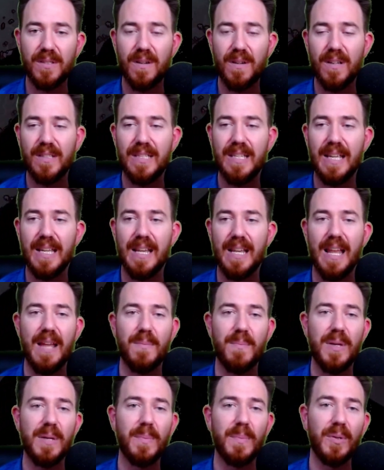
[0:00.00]
content,
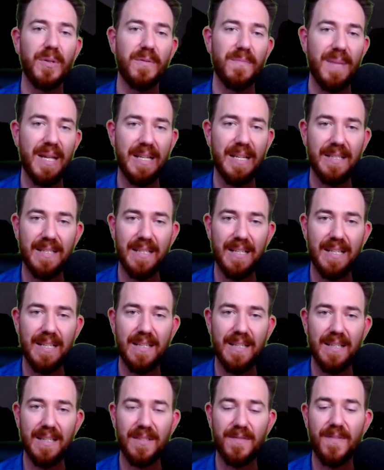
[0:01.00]
and people who make it to the
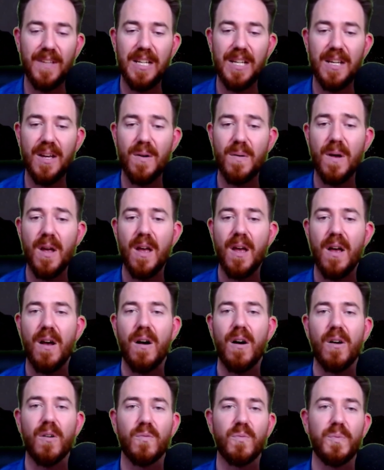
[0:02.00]
end of this video
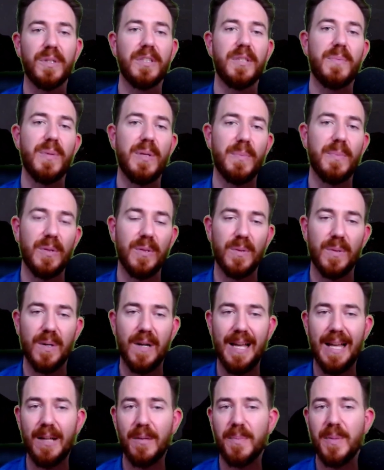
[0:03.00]
are really people who are
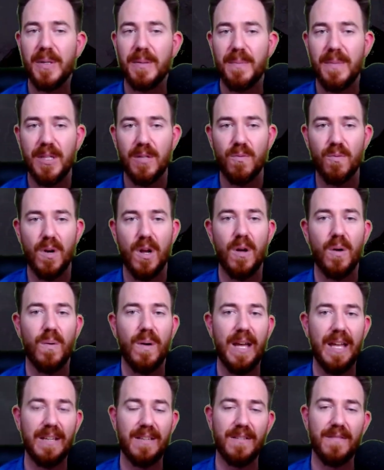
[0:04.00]
helping me grow
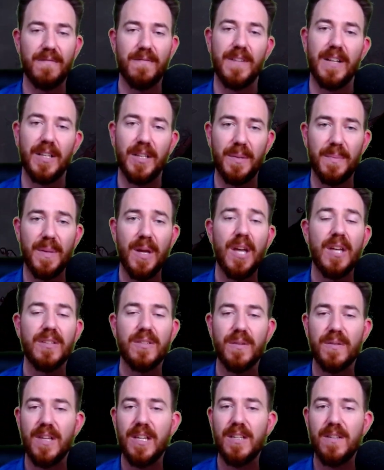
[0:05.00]
and develop.
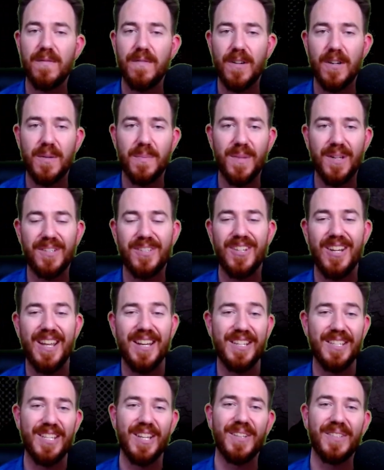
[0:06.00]
So thank you very much, and
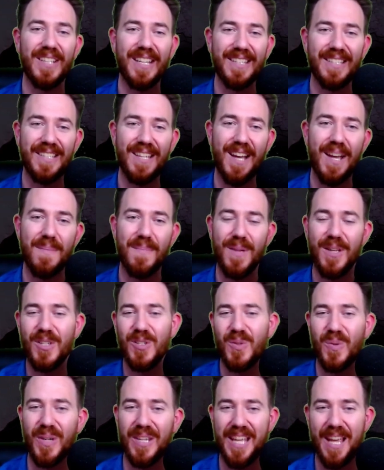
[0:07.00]
until next time,
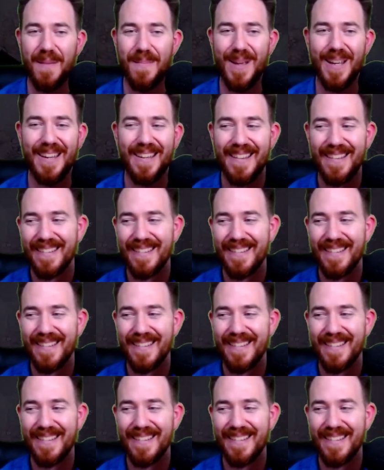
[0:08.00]
enjoy gaming.